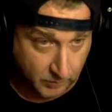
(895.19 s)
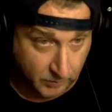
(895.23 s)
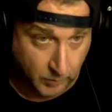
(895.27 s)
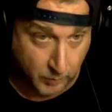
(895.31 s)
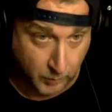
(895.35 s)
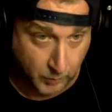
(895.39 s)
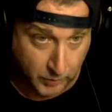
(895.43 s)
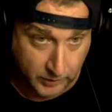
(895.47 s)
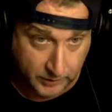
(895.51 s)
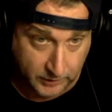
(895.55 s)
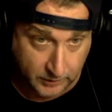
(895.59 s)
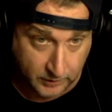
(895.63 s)
were
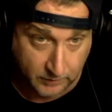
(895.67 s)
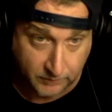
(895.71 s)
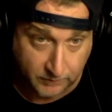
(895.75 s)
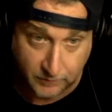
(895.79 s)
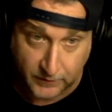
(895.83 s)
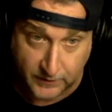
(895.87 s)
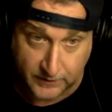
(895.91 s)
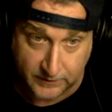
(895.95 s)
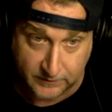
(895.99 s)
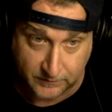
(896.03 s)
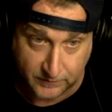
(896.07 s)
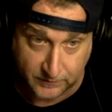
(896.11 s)
really good
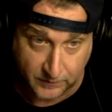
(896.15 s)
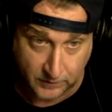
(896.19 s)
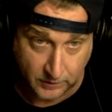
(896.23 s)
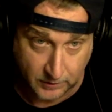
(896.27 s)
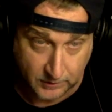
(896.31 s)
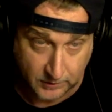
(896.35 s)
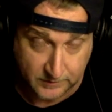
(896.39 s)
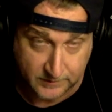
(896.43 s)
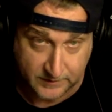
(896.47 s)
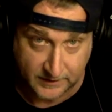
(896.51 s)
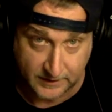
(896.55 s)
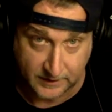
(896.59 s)
friends for a
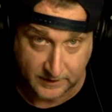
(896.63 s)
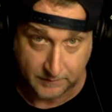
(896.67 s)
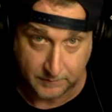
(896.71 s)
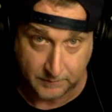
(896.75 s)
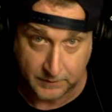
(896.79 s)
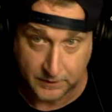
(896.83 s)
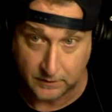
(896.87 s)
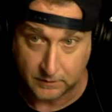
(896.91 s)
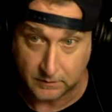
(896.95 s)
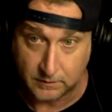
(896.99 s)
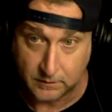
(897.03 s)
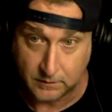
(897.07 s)
long time
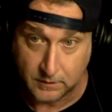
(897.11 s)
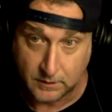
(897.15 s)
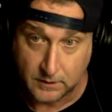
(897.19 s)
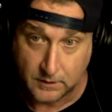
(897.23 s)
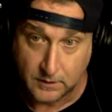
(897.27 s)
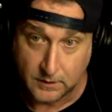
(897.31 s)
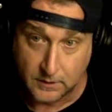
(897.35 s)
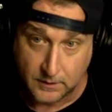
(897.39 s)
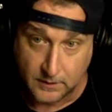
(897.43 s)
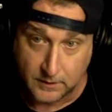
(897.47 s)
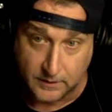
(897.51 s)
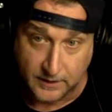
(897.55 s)
and
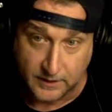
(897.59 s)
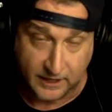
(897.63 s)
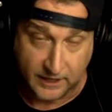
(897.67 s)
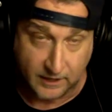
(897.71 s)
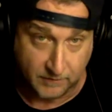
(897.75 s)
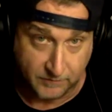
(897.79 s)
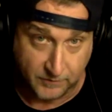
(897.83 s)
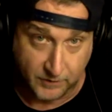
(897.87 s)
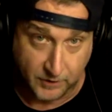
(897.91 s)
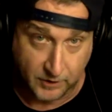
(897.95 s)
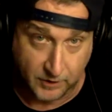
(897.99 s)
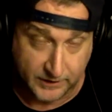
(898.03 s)
had
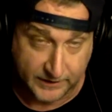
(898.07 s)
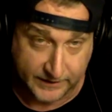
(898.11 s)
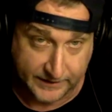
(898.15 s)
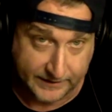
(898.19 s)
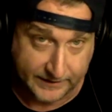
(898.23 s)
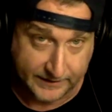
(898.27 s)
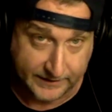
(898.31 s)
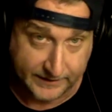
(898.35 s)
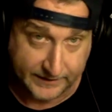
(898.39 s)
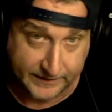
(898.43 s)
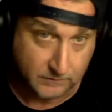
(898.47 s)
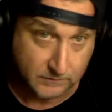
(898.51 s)
a falling
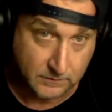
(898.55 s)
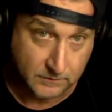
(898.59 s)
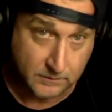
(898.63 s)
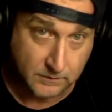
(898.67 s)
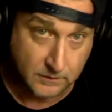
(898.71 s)
out.